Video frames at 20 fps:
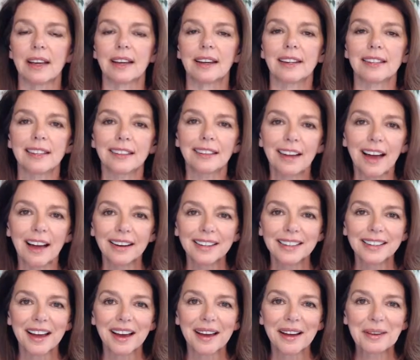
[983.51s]
because a lot of
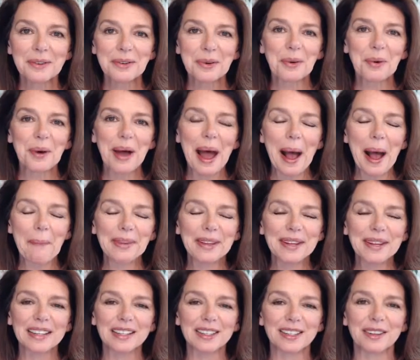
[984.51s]
times what will
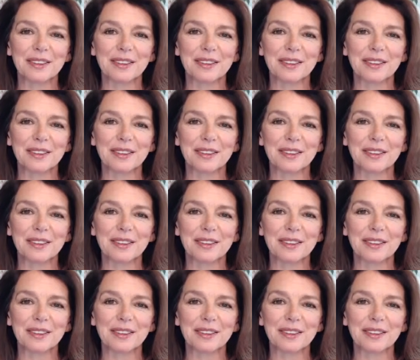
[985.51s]
happen is,